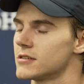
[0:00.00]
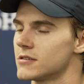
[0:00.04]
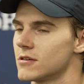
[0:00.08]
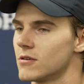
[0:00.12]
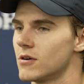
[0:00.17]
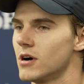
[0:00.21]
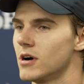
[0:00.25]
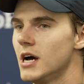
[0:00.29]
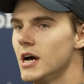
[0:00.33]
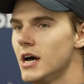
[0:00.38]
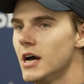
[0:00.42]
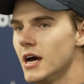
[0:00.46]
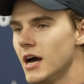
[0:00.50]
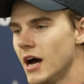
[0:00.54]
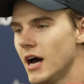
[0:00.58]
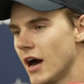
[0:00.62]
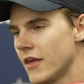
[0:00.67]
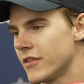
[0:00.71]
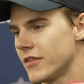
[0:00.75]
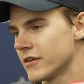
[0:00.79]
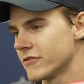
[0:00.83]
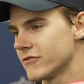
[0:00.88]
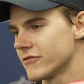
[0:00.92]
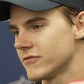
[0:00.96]
So
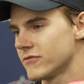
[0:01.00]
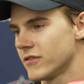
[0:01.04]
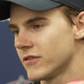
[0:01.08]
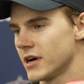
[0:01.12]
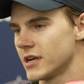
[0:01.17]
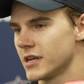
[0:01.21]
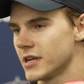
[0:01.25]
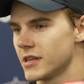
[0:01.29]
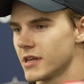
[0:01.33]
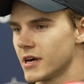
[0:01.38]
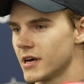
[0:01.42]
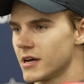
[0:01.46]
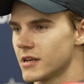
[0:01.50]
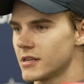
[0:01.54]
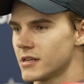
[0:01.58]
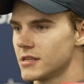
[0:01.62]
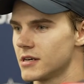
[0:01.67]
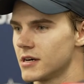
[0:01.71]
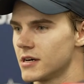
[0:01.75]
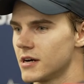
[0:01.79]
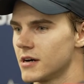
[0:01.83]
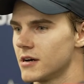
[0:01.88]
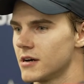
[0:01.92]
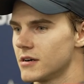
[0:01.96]
I think finding
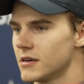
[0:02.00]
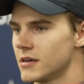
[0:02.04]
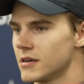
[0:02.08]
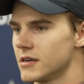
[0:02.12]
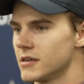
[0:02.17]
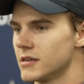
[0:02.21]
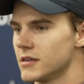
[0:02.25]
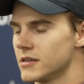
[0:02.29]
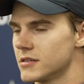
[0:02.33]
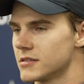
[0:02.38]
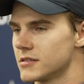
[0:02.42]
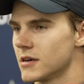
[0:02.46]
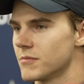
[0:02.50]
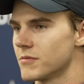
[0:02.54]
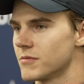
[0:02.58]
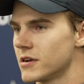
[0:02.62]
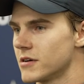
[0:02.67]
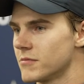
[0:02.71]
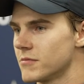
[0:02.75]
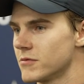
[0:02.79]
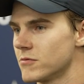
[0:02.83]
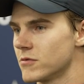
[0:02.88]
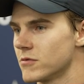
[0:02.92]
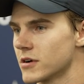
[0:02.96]
that is
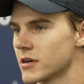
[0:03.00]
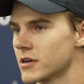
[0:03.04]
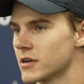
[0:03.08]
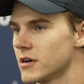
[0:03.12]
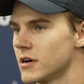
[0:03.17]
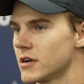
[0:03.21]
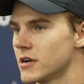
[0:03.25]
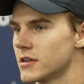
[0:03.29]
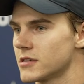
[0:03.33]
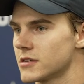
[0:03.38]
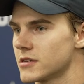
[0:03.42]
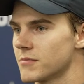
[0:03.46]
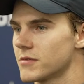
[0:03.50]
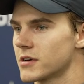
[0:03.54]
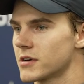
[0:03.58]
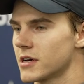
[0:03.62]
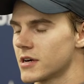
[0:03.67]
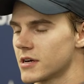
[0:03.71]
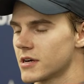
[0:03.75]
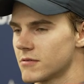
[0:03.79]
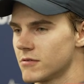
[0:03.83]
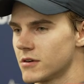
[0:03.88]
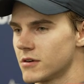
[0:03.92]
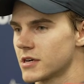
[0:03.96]
something I've been working on and something
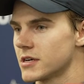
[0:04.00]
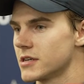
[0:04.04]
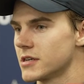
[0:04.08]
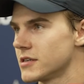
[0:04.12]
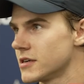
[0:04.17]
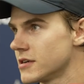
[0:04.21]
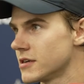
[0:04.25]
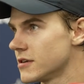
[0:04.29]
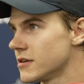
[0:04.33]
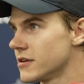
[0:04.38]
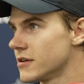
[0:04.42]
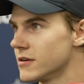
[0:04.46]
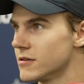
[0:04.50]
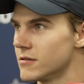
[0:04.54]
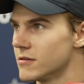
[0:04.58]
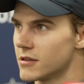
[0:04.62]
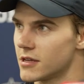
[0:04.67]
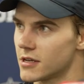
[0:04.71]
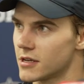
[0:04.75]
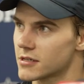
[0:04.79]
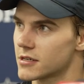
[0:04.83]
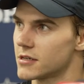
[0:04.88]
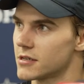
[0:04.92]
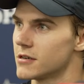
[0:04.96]
I want to continue to do,
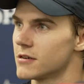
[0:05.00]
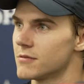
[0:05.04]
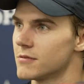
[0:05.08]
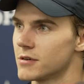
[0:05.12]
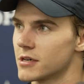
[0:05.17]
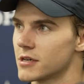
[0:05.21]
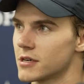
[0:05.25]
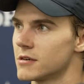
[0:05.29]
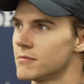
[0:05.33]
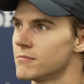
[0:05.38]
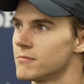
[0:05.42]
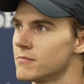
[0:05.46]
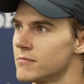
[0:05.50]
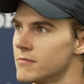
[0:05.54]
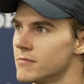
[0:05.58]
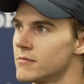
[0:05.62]
and that's going to help my game.